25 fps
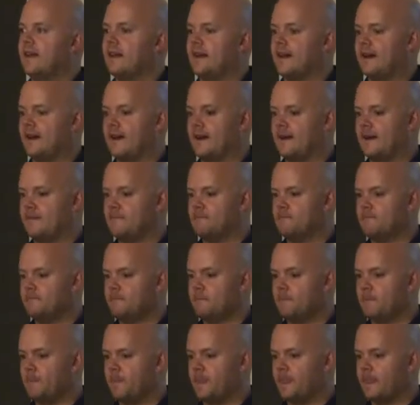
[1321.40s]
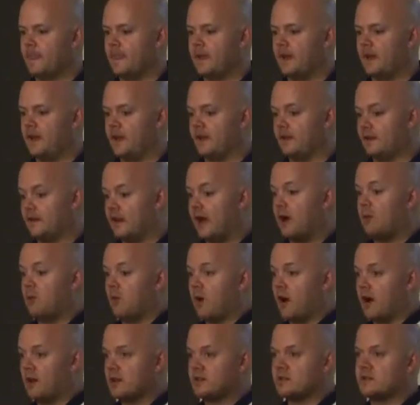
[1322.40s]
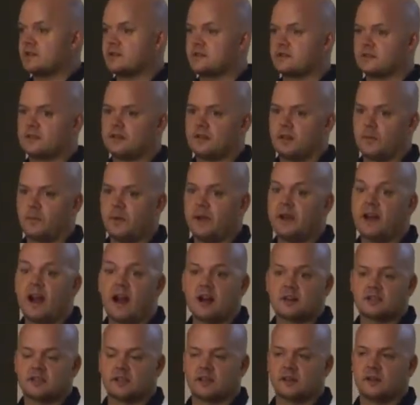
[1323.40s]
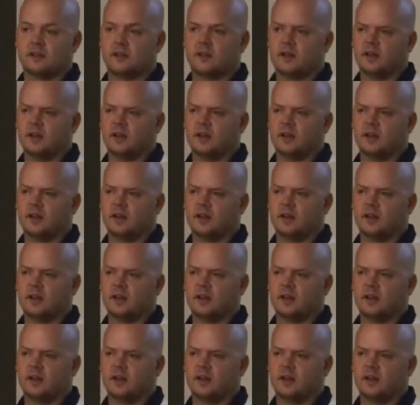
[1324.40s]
Um, and that was a big article.